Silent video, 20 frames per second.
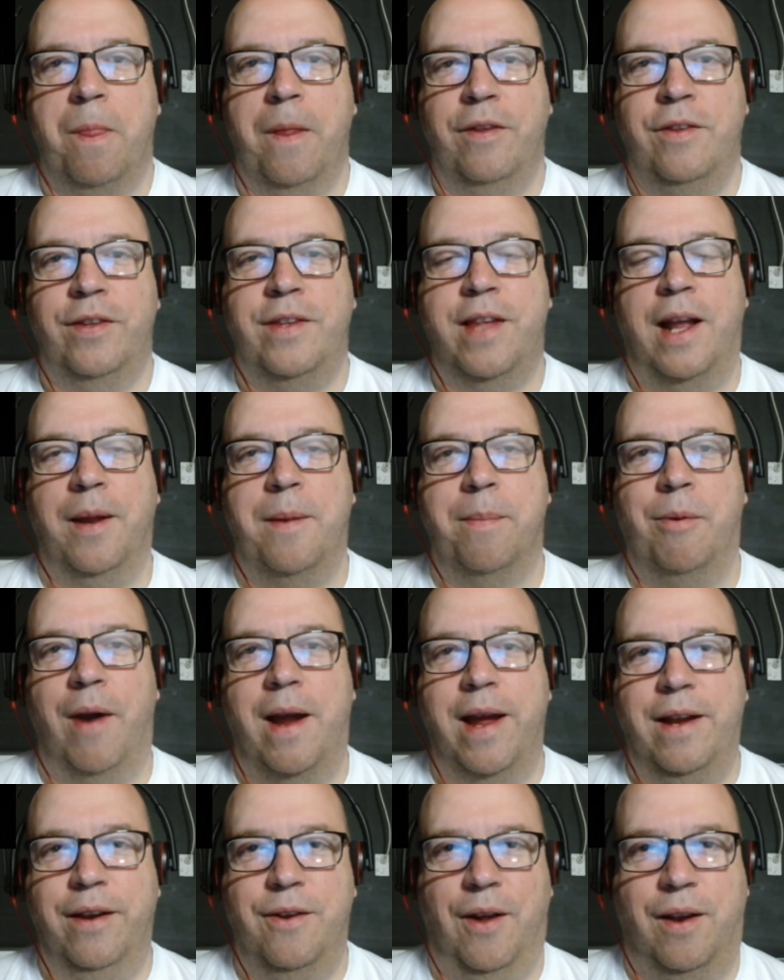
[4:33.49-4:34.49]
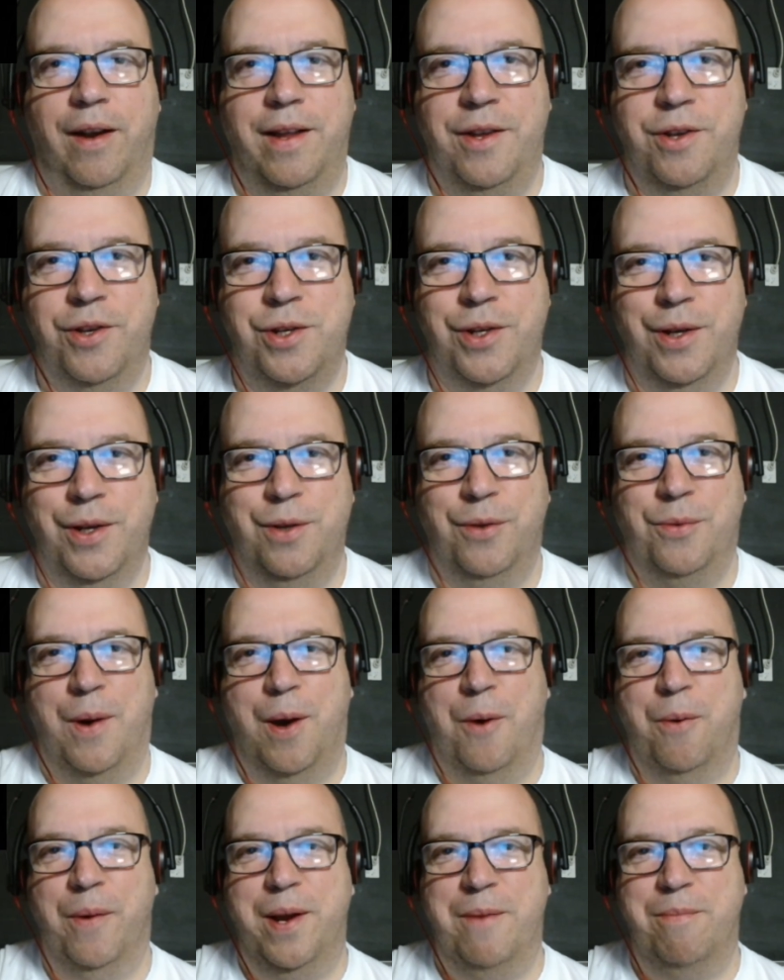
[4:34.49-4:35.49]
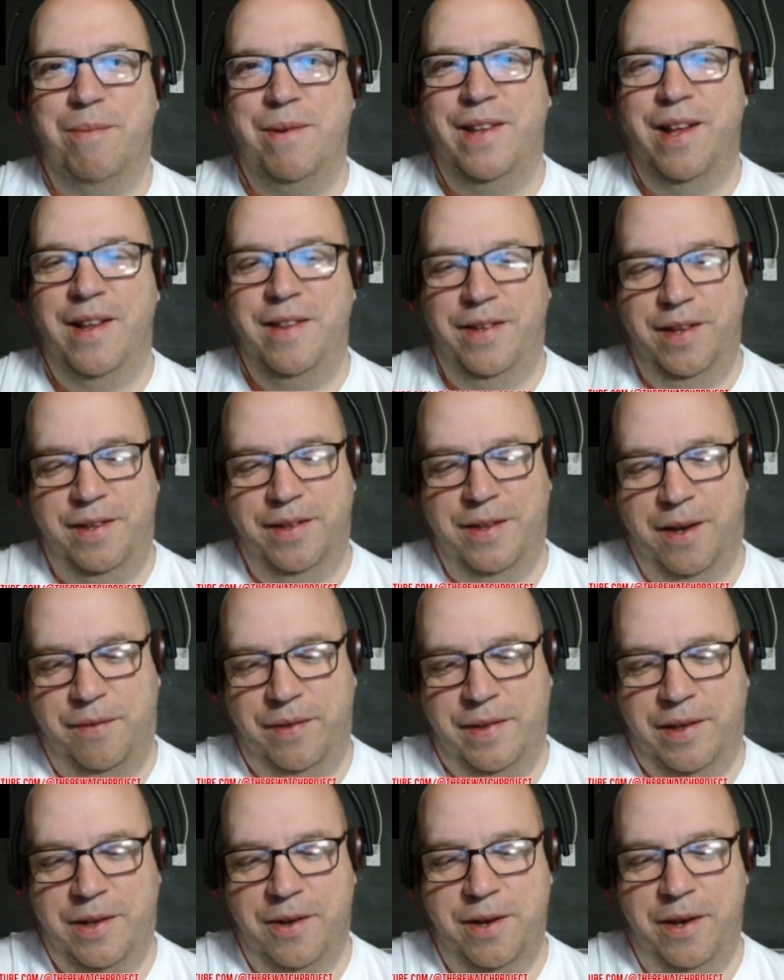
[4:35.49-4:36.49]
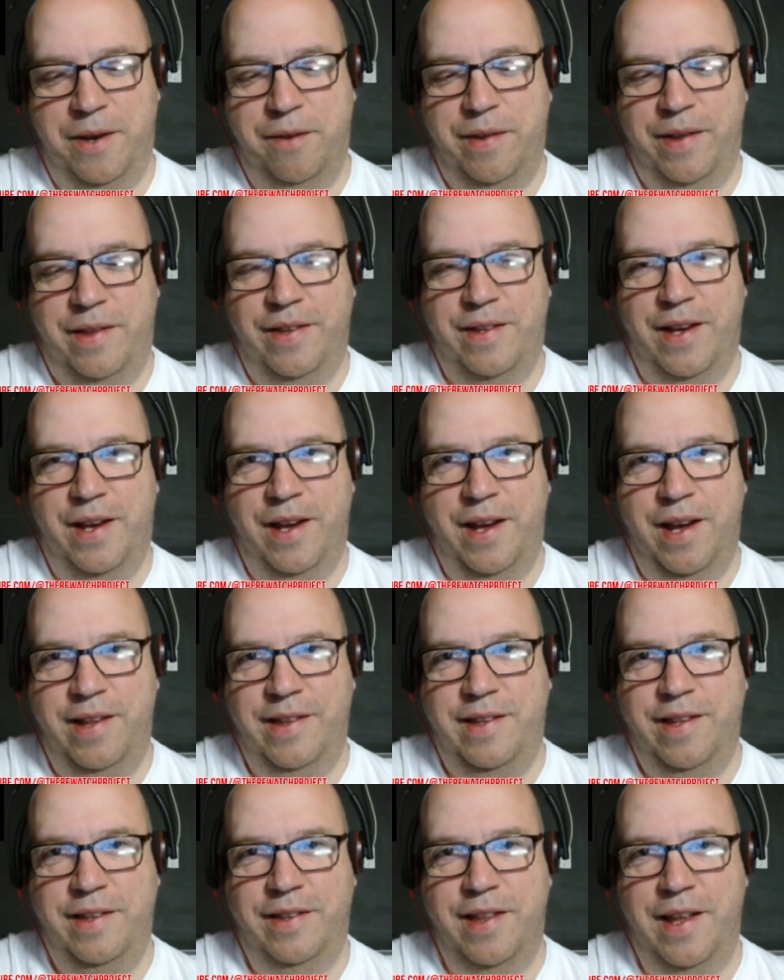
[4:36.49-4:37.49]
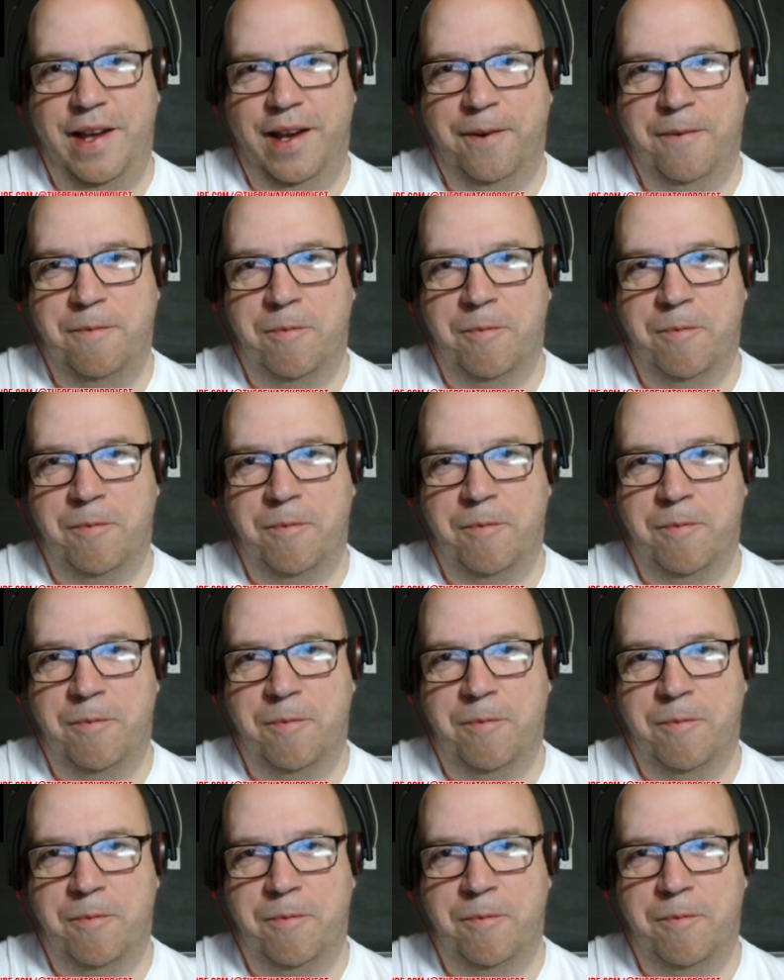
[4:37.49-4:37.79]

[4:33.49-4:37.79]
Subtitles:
celebrate knowledge as well when it presents itself. It's kind of, it's his thing.